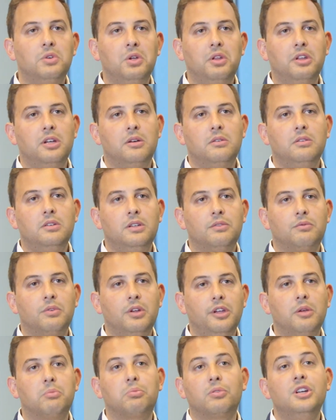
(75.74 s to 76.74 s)
really
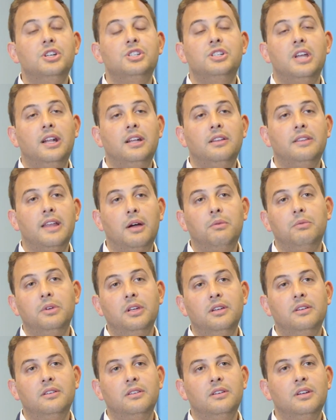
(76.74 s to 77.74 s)
appreciating that
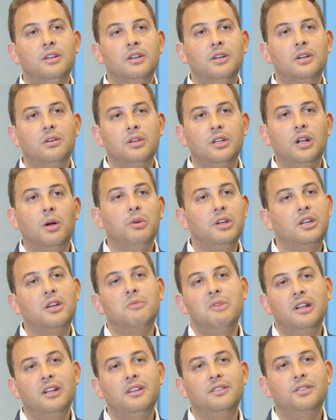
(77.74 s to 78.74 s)
we
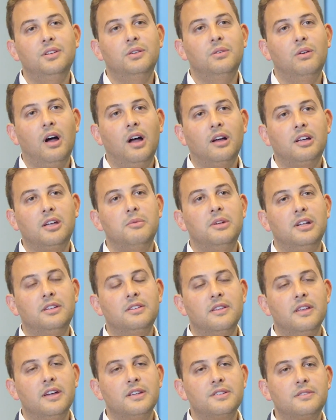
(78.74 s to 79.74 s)
committed to
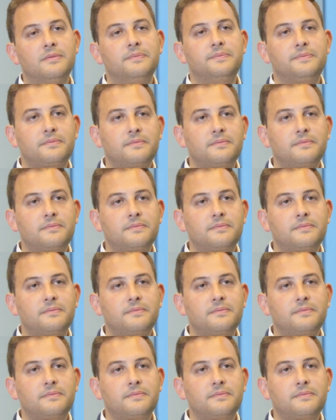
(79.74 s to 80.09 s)
this.